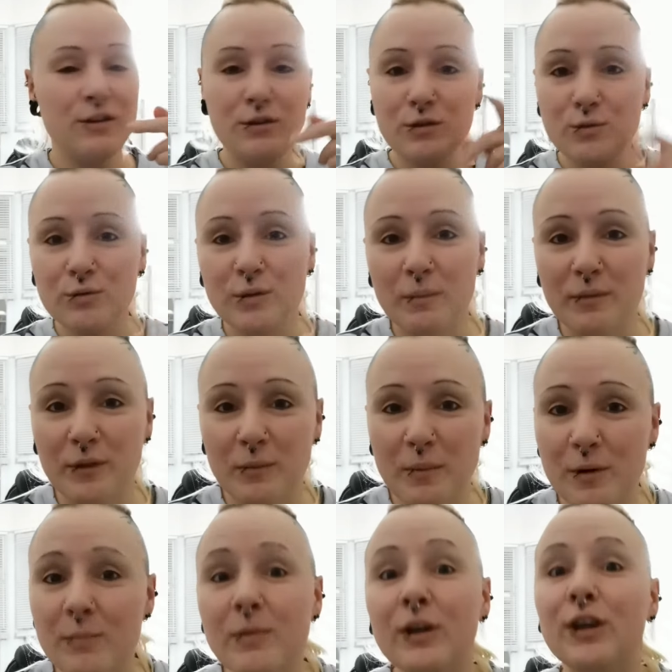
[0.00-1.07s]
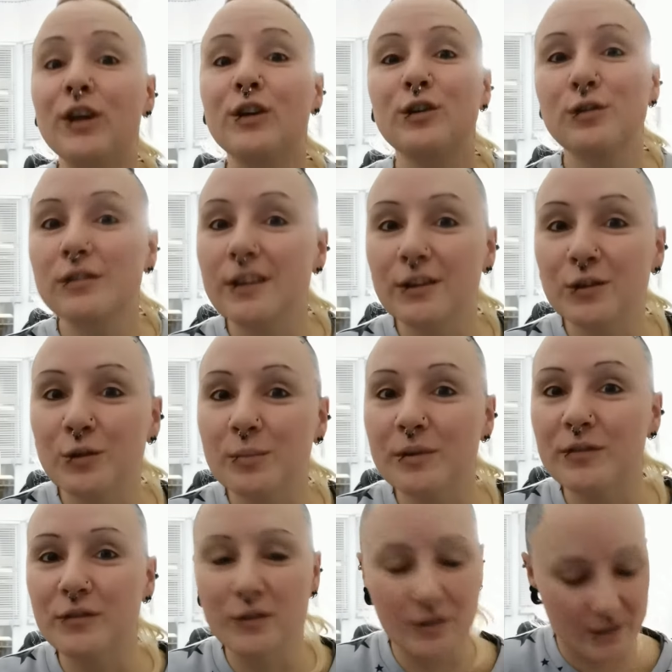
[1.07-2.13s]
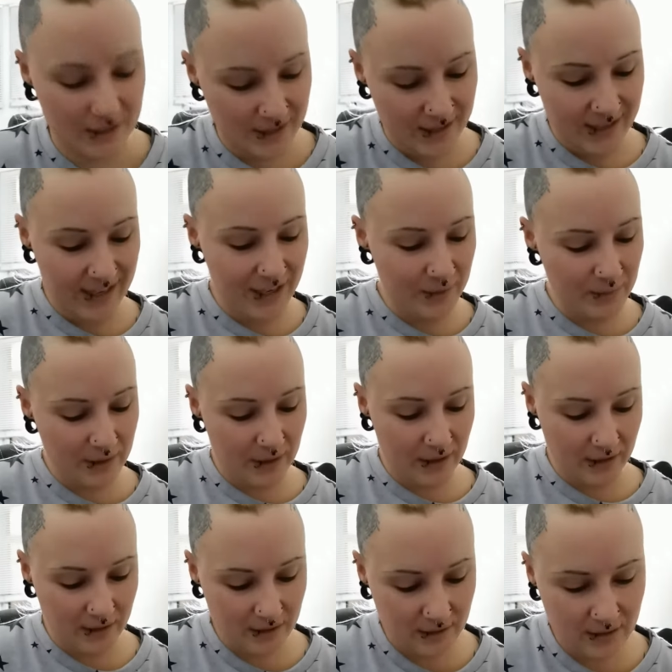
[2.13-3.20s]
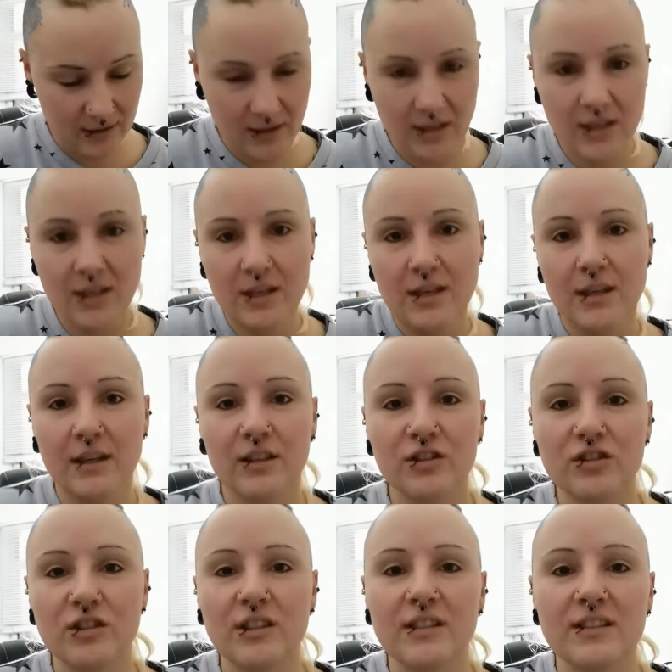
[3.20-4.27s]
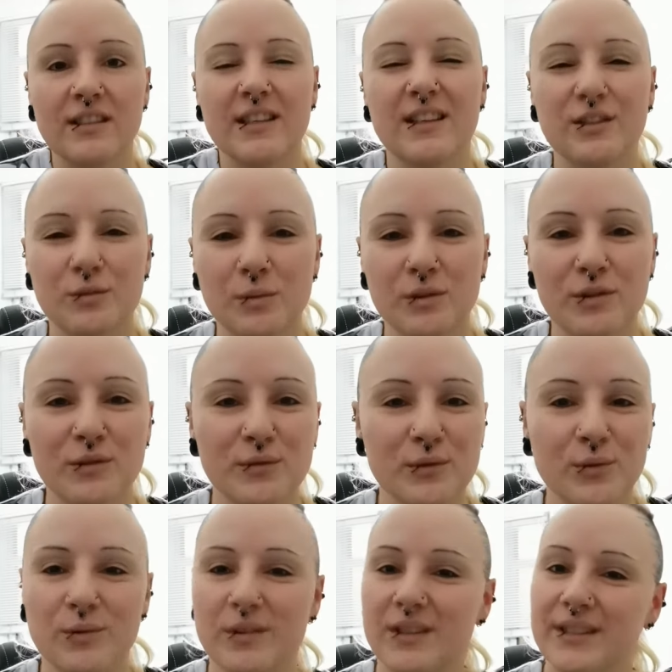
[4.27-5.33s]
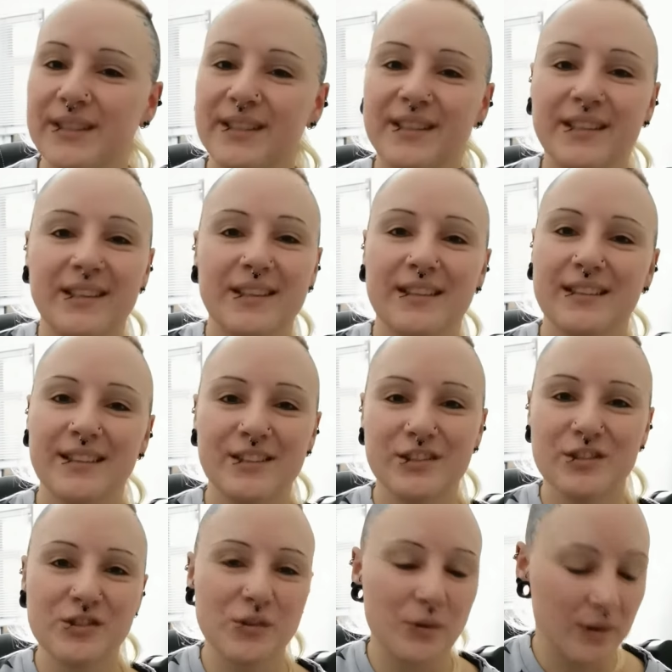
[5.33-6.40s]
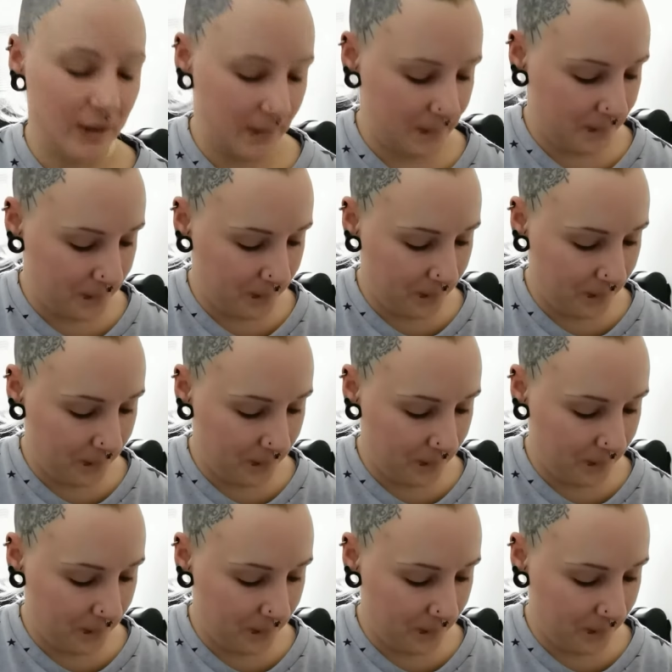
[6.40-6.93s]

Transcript: now you know something about me you didn't know before. Anyway, it's cheesy, it's wonderful. Let's enjoy it.